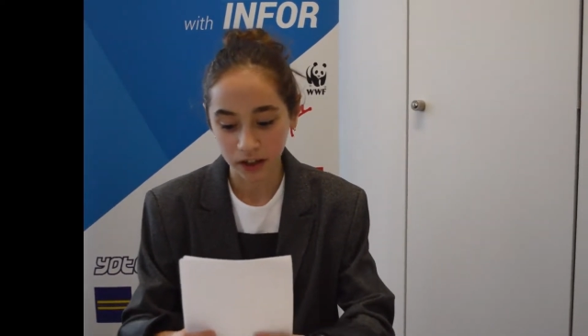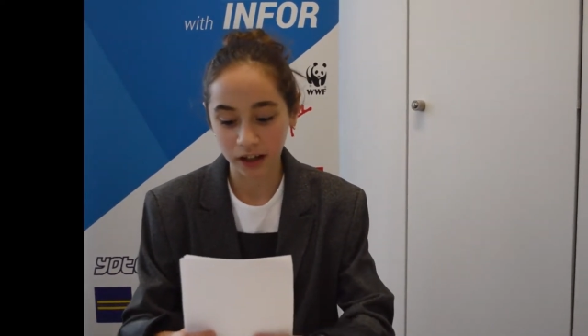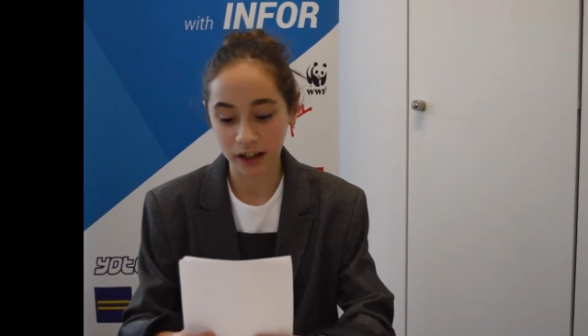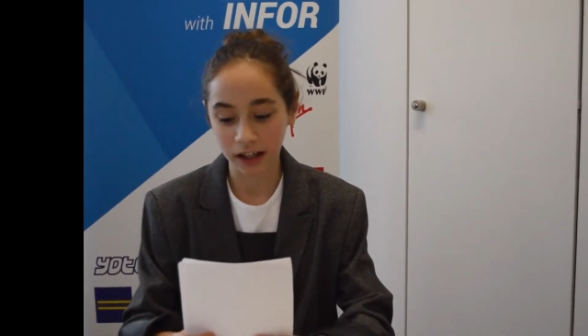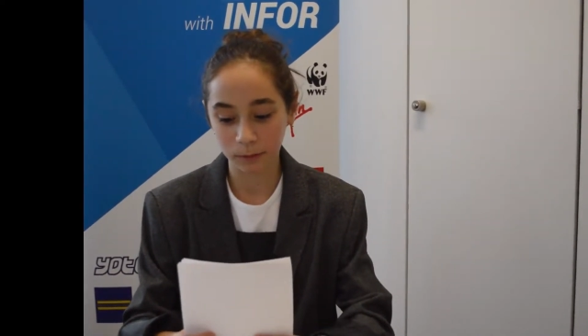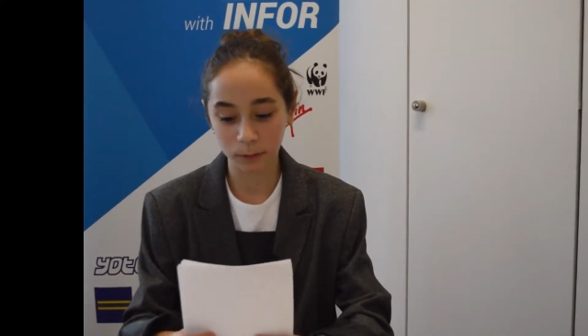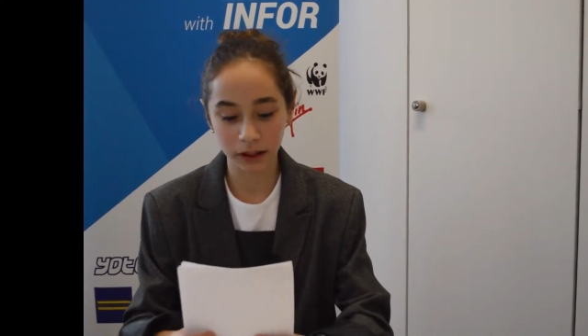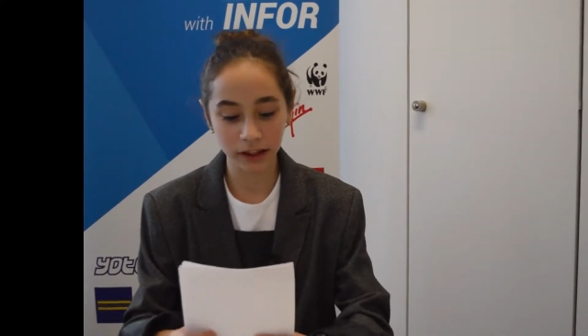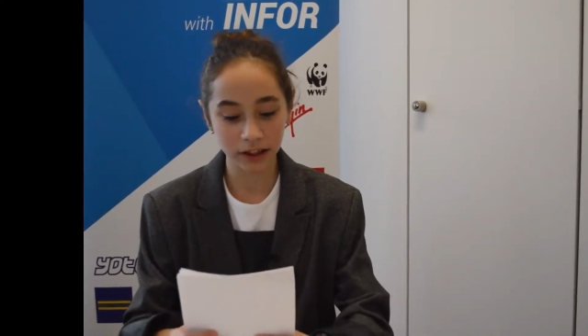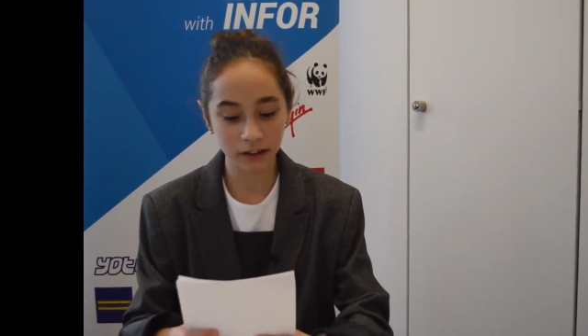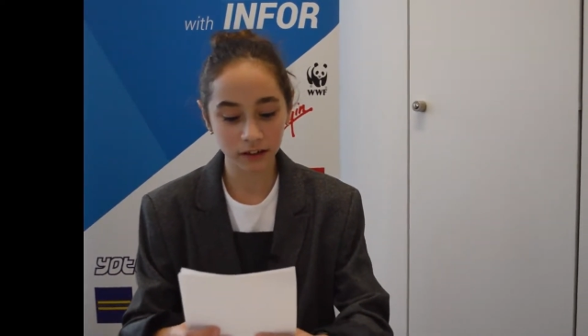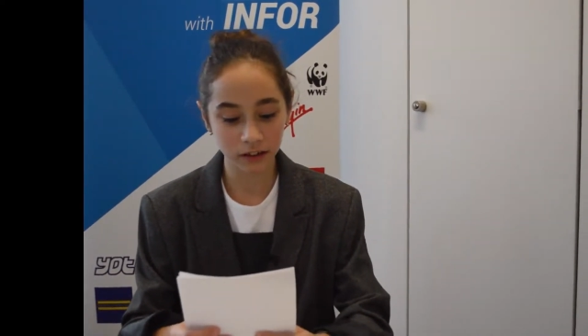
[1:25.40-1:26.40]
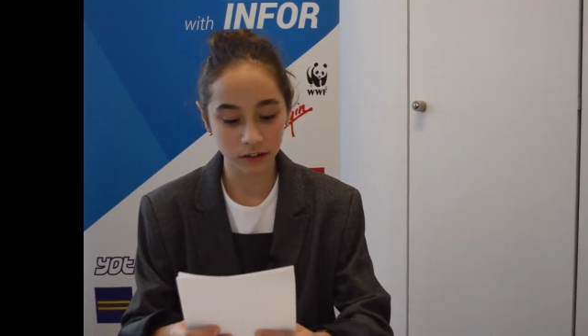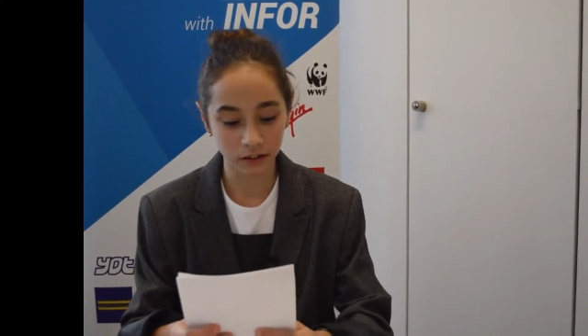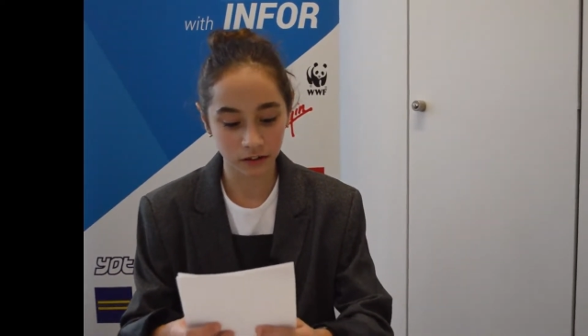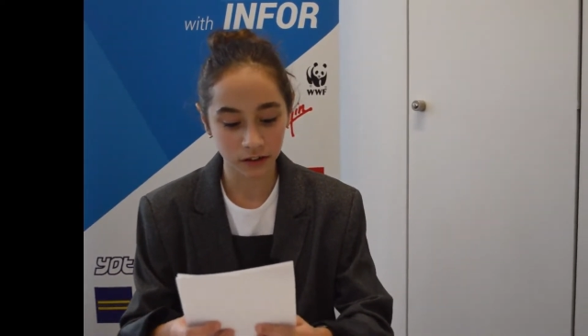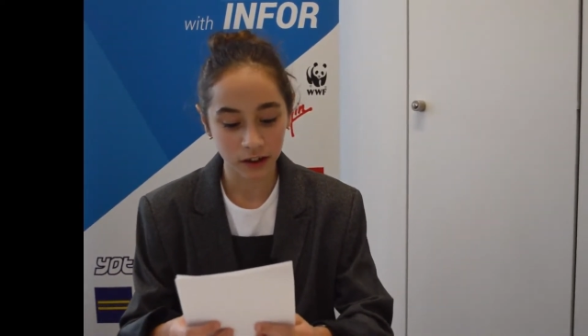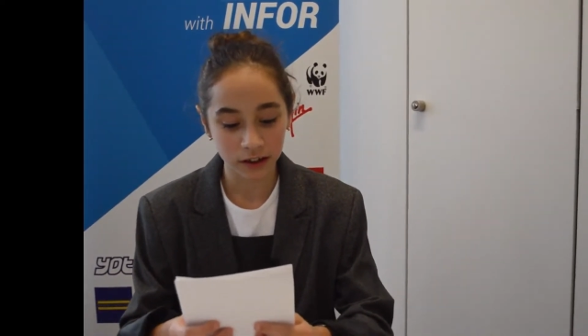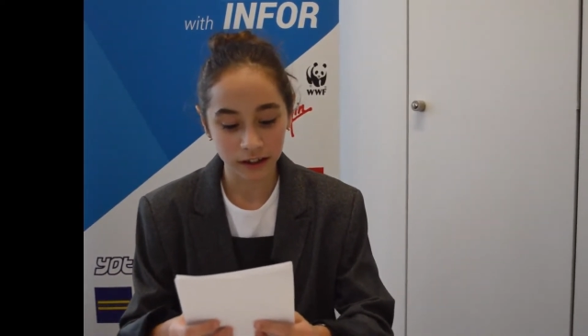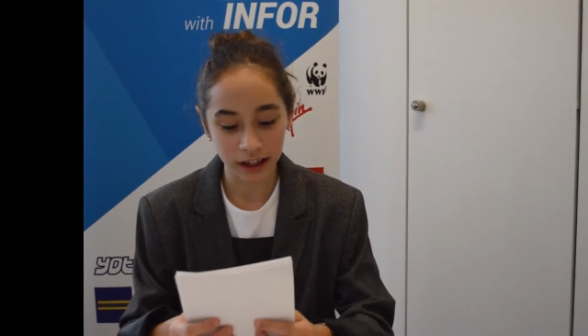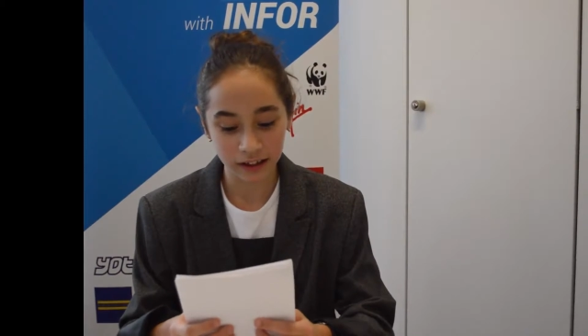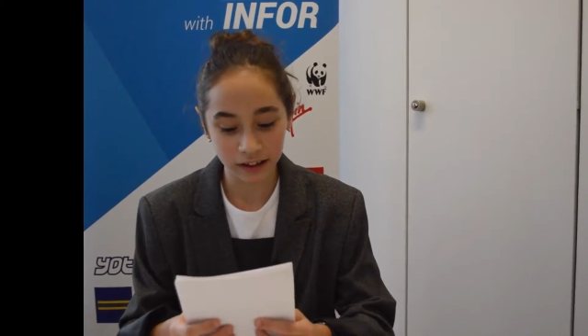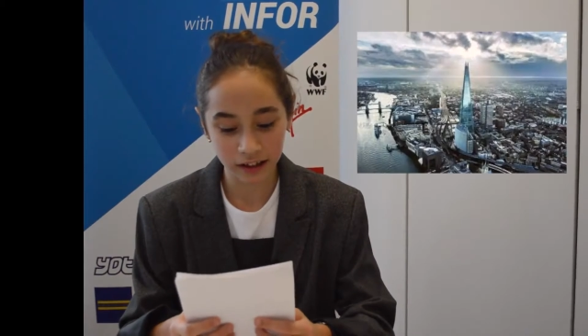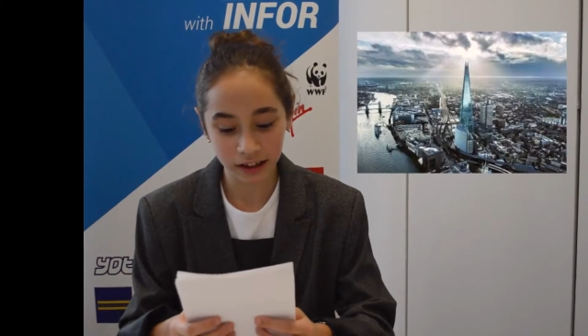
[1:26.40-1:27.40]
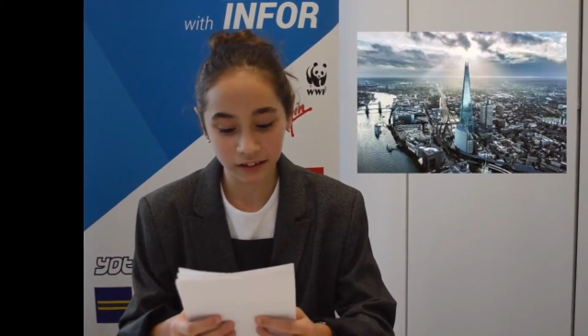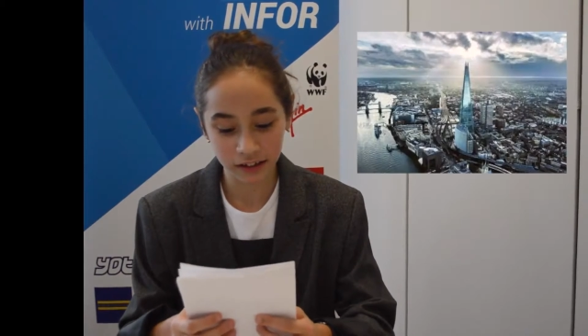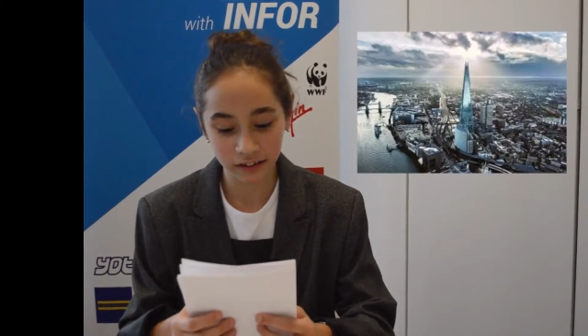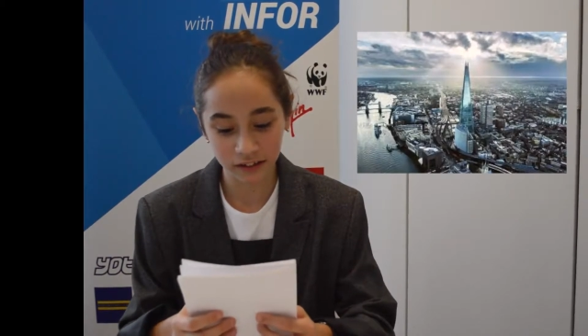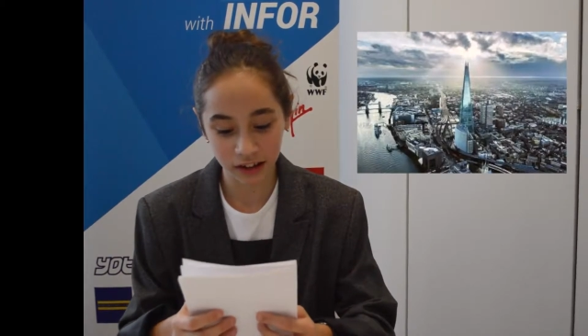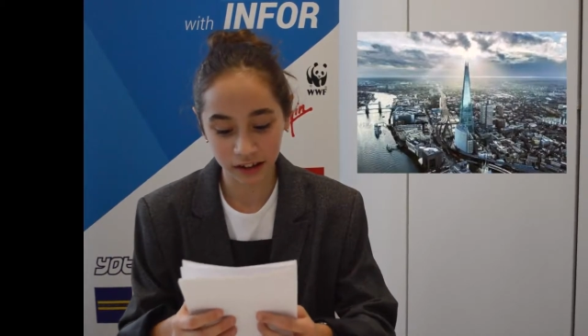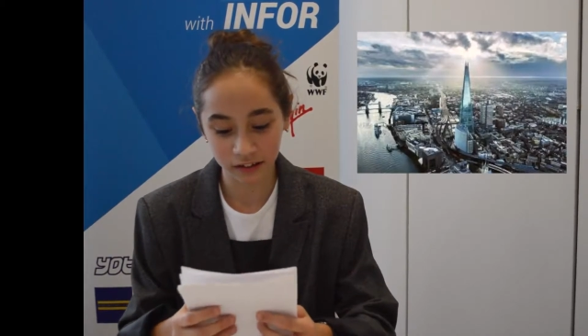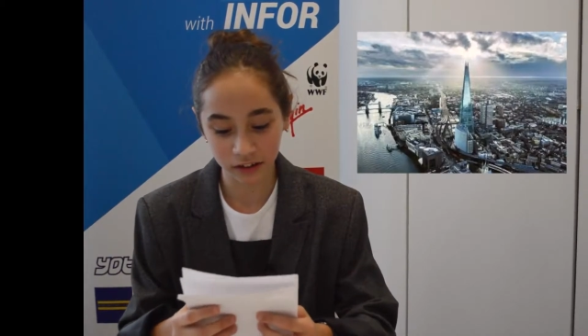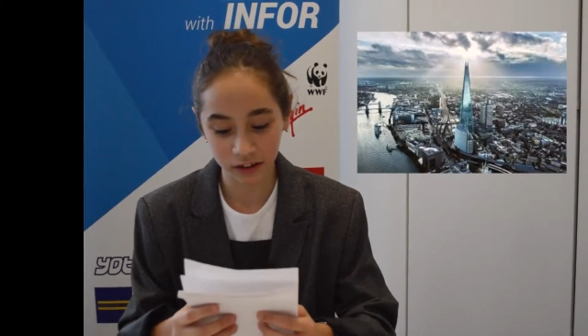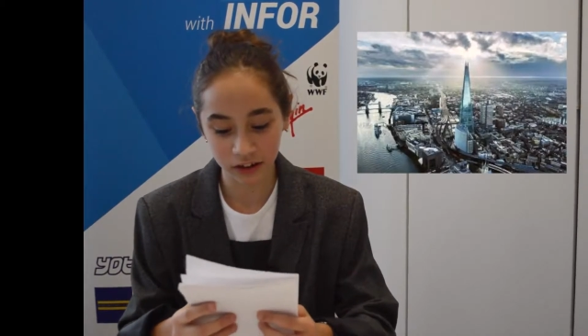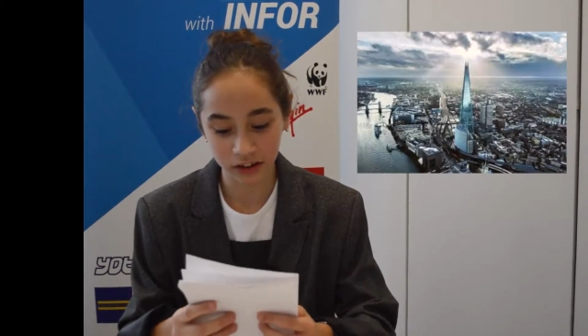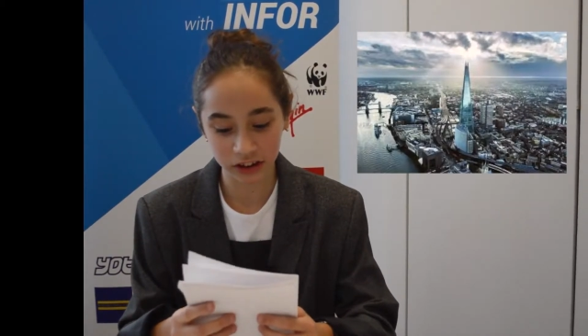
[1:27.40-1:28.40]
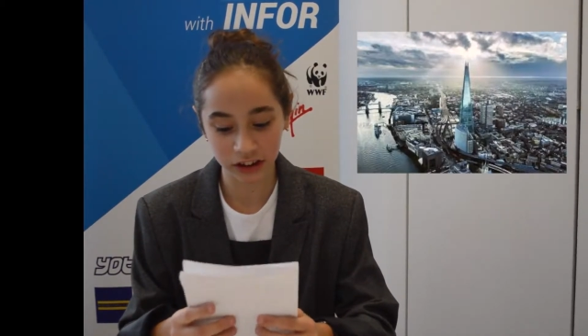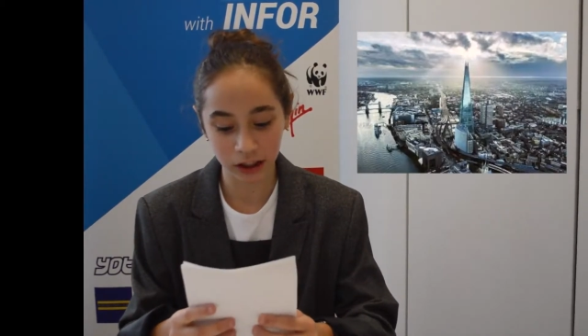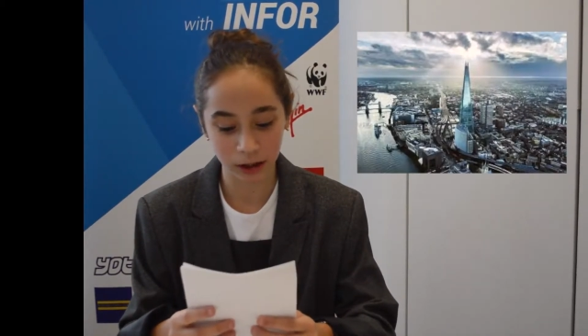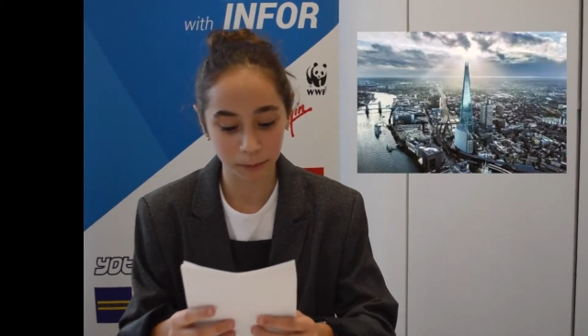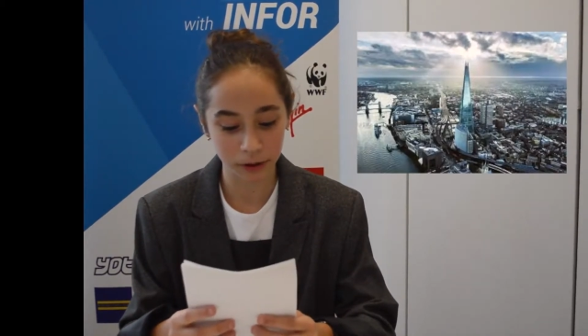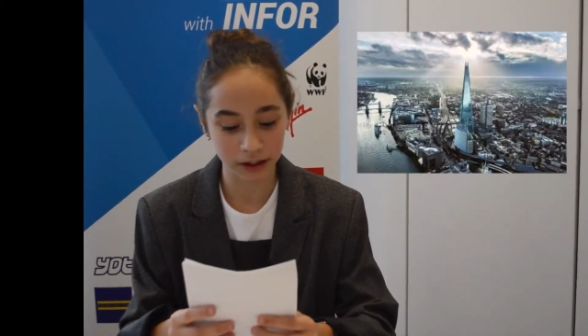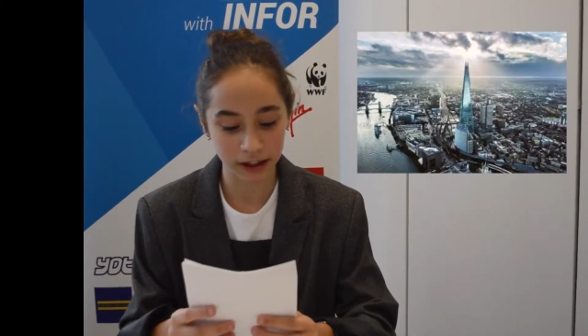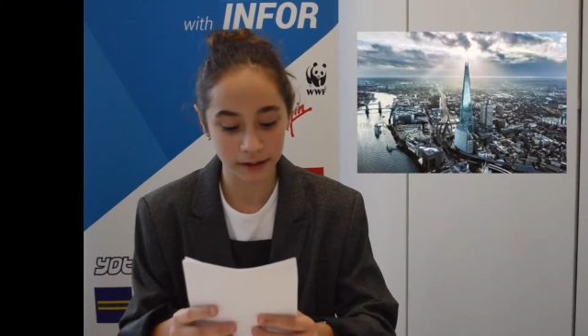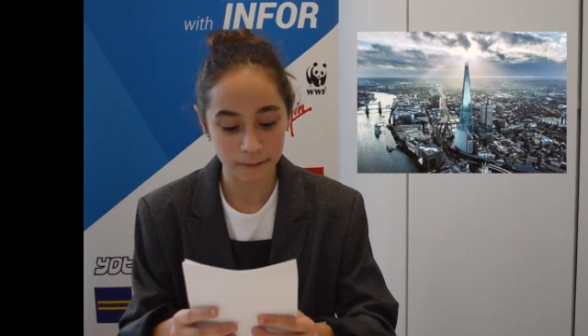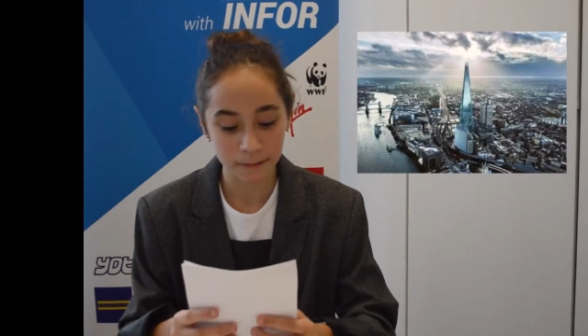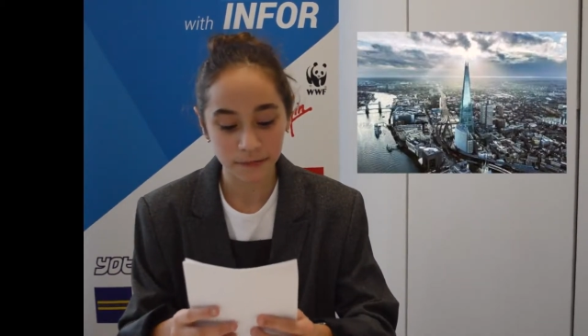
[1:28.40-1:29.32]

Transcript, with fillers: I have breaking news that leading technology company